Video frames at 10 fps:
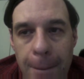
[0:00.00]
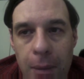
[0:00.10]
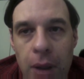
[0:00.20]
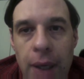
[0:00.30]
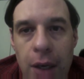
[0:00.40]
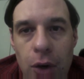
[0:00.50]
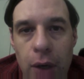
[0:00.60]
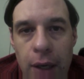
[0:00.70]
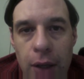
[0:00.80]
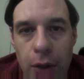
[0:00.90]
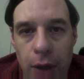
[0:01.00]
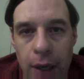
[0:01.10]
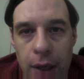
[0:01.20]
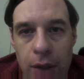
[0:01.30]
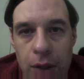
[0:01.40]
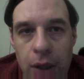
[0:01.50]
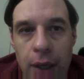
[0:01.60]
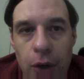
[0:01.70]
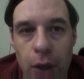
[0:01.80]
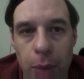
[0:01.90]
lingering things,
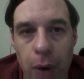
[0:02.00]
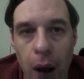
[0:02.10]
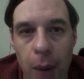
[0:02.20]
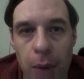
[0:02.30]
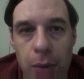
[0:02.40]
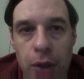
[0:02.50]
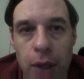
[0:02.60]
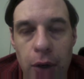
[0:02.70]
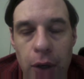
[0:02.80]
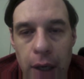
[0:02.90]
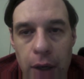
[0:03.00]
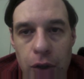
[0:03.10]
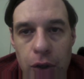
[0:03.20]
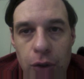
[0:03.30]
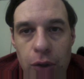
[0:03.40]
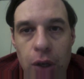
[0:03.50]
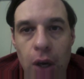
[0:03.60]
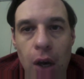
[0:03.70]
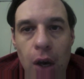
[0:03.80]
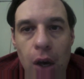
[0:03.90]
lingering problems, lingering issues.
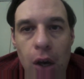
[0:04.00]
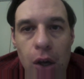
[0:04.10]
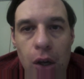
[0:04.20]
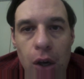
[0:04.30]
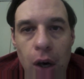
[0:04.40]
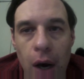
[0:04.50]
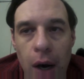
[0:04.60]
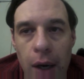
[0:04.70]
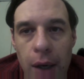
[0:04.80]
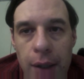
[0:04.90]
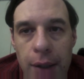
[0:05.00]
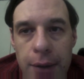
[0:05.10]
Uh,